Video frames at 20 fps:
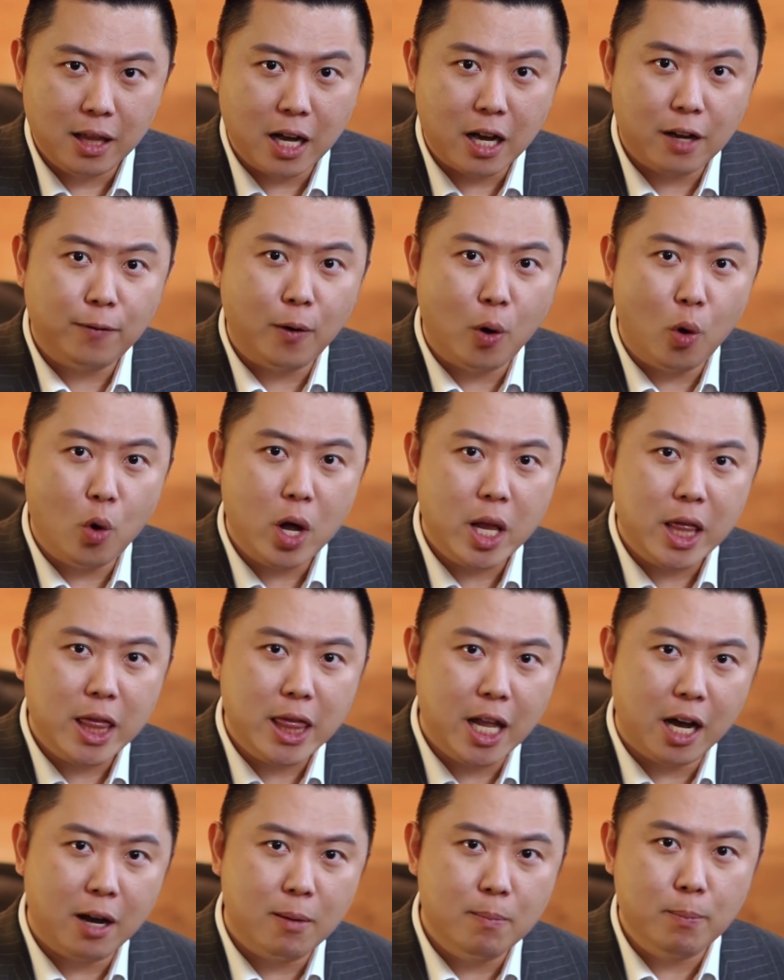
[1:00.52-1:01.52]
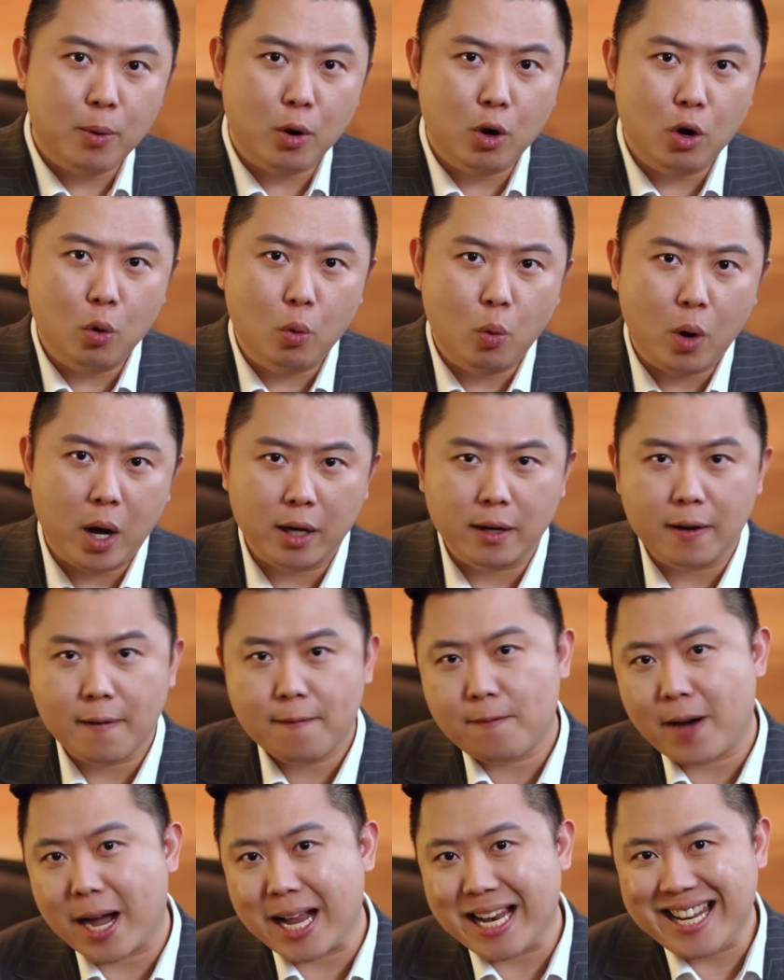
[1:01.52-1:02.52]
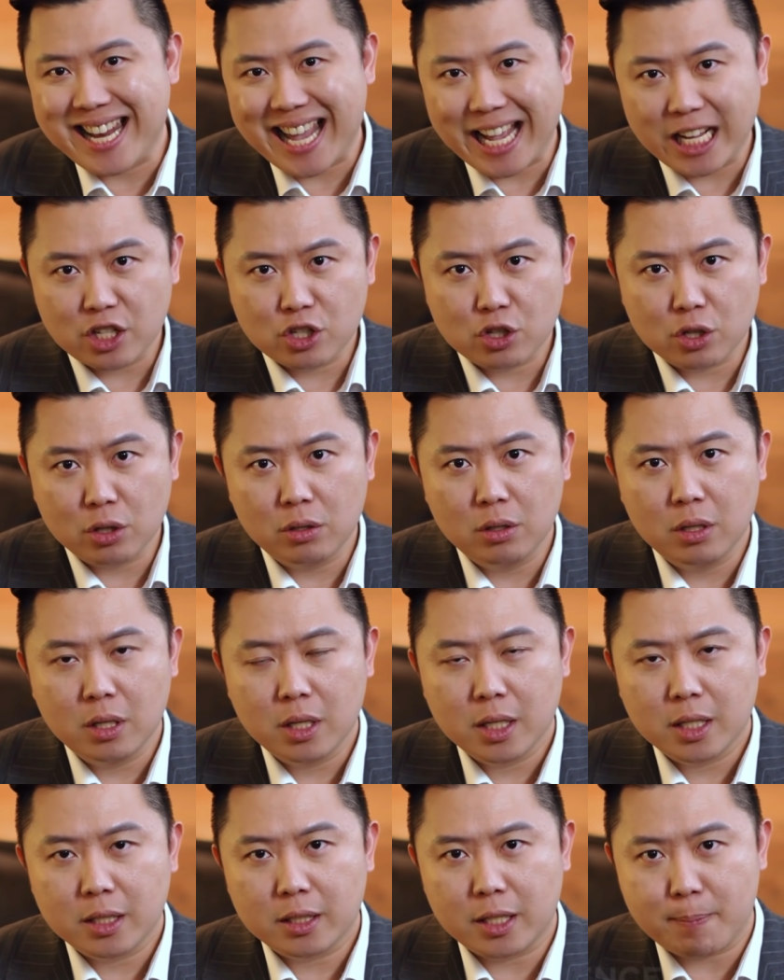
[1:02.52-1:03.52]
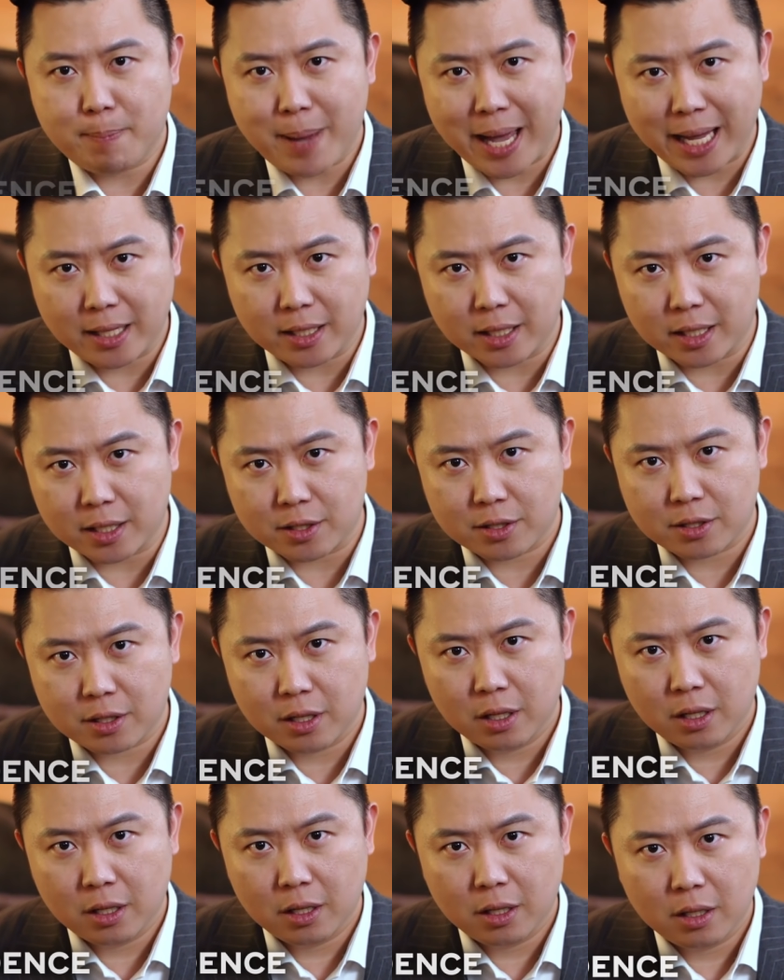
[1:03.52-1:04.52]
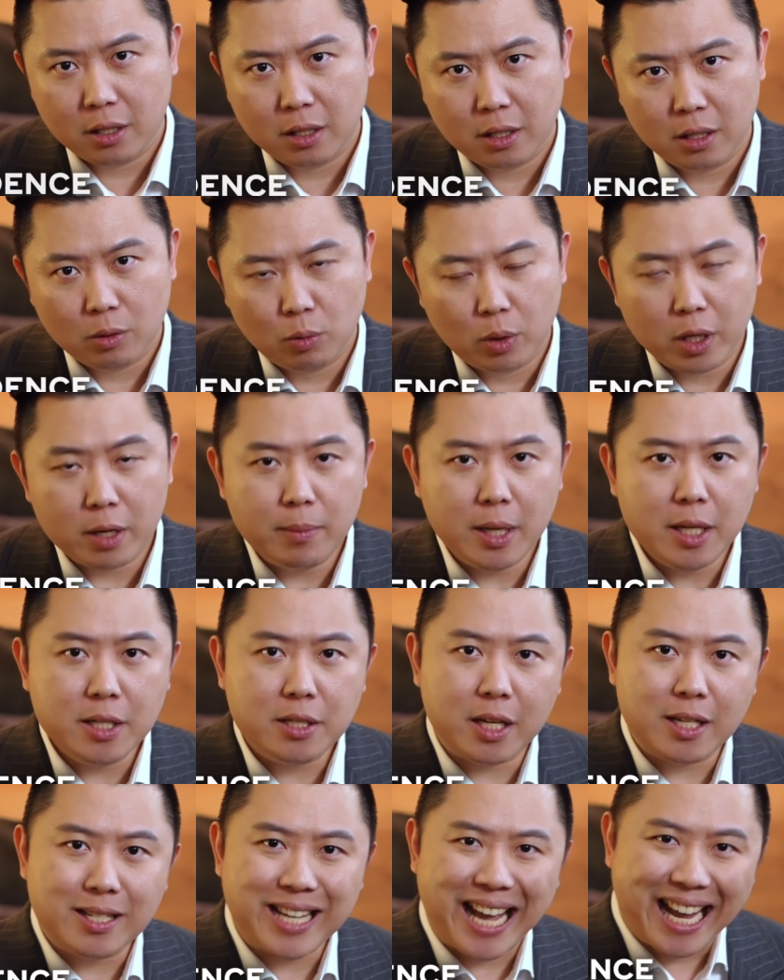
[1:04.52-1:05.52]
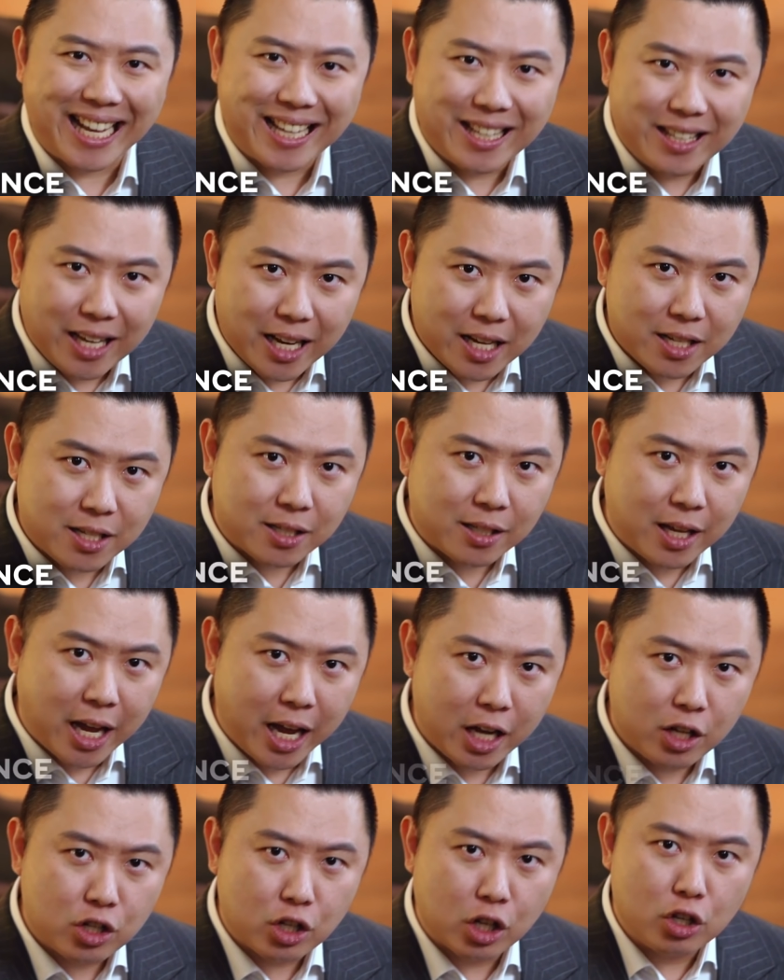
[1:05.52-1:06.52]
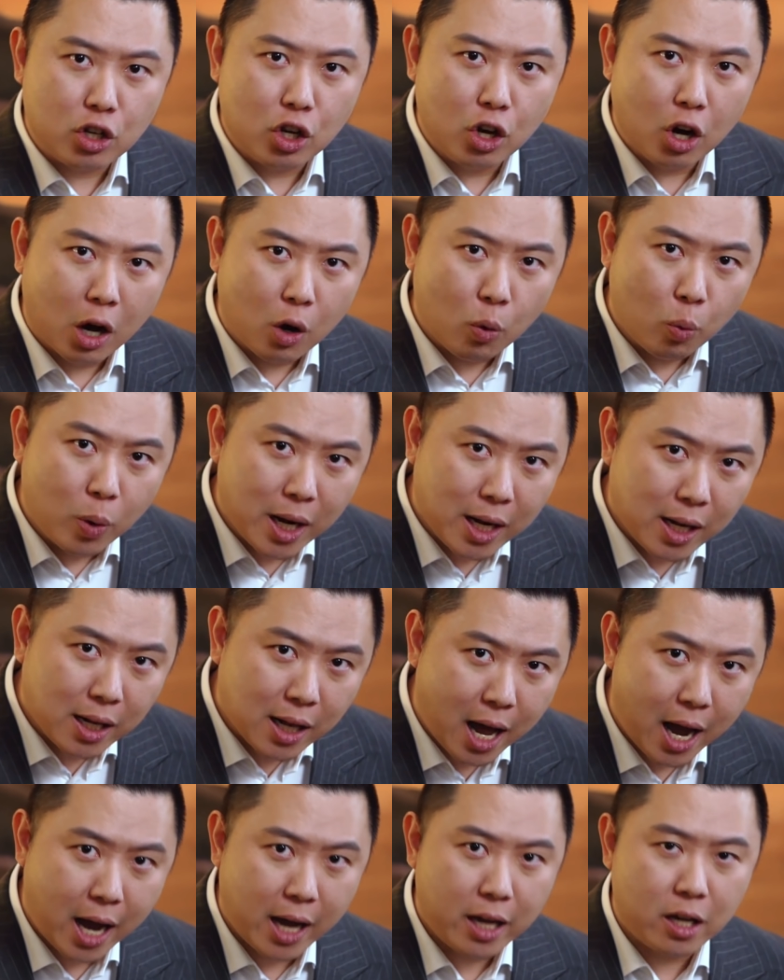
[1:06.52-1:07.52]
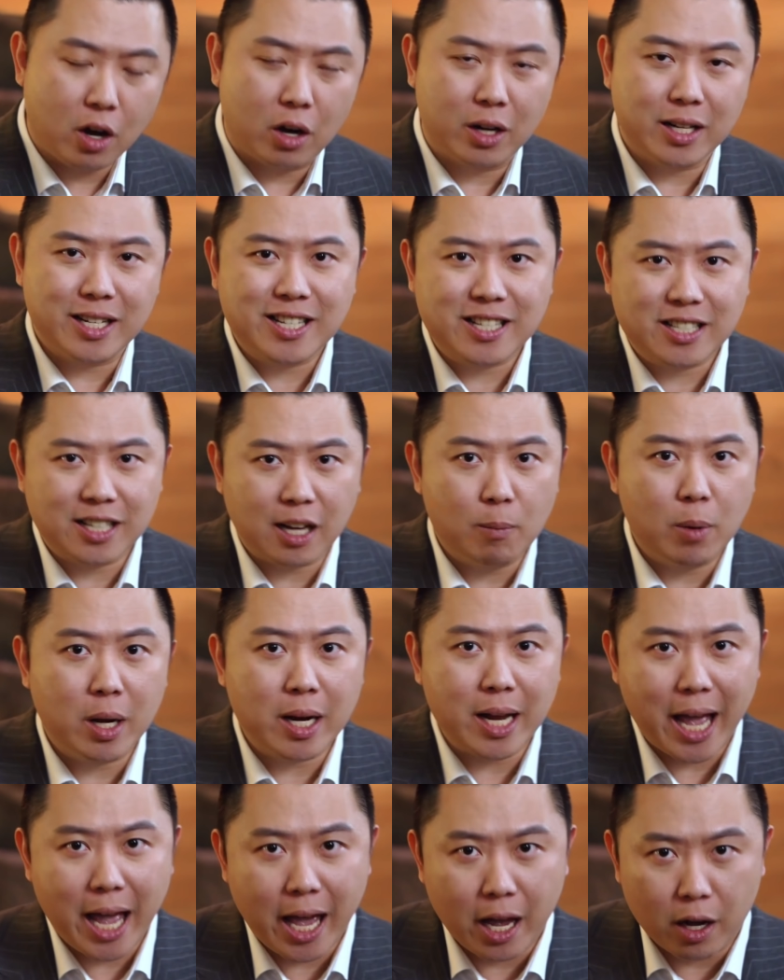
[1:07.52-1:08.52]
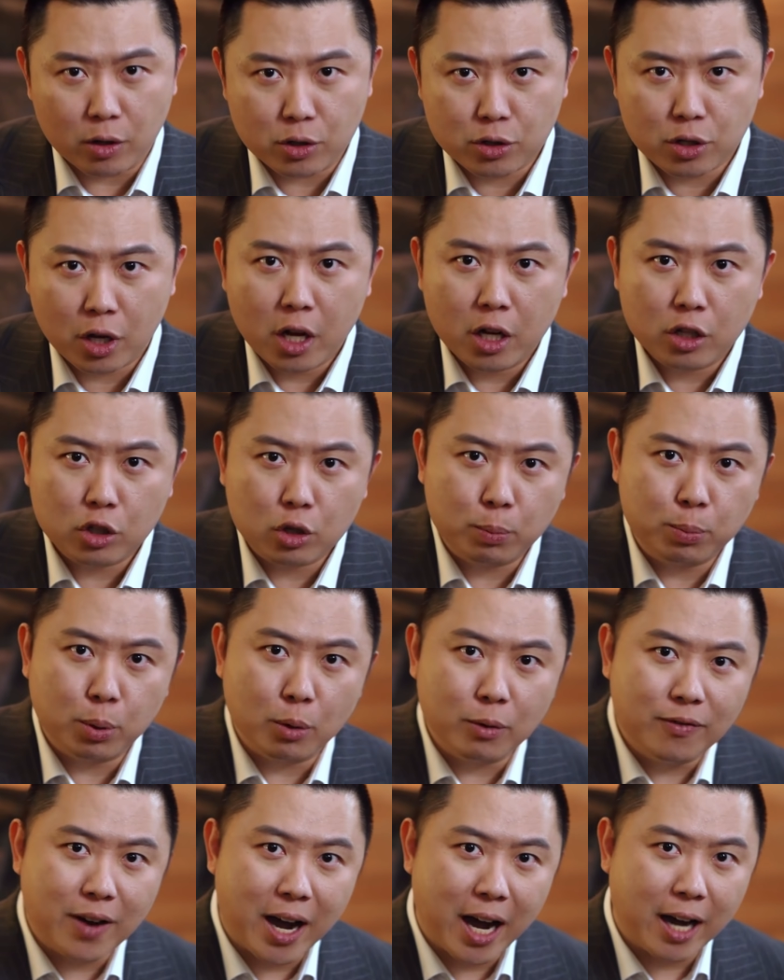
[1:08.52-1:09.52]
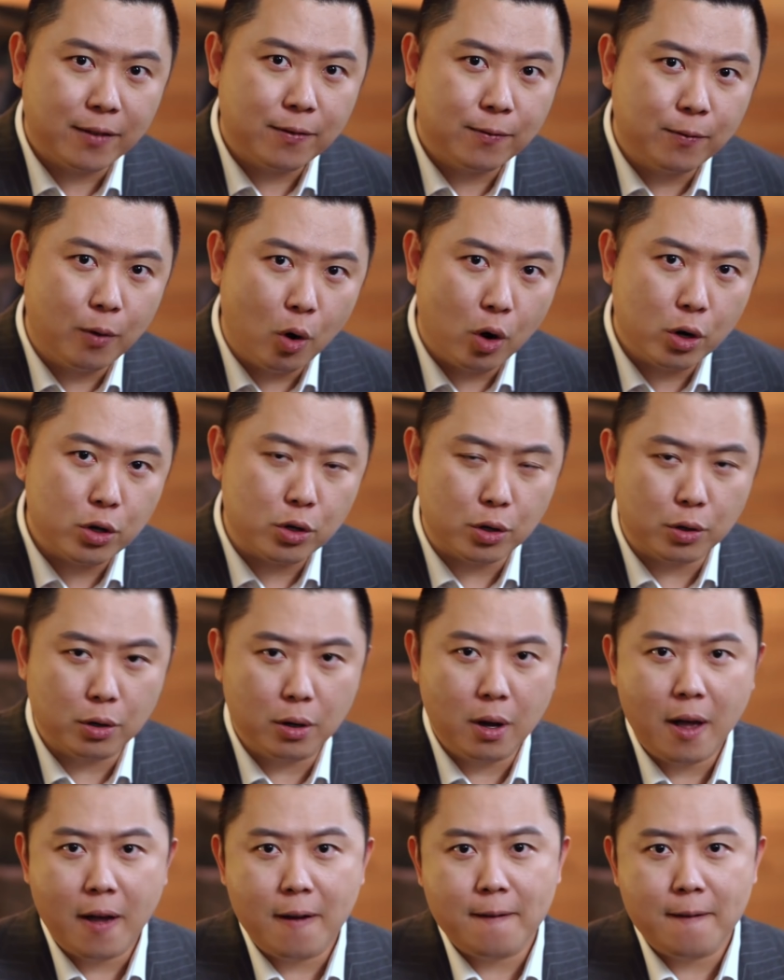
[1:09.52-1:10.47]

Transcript: Level number 1, financial dependence. What it means is at this stage, you are relying on someone else to provide for you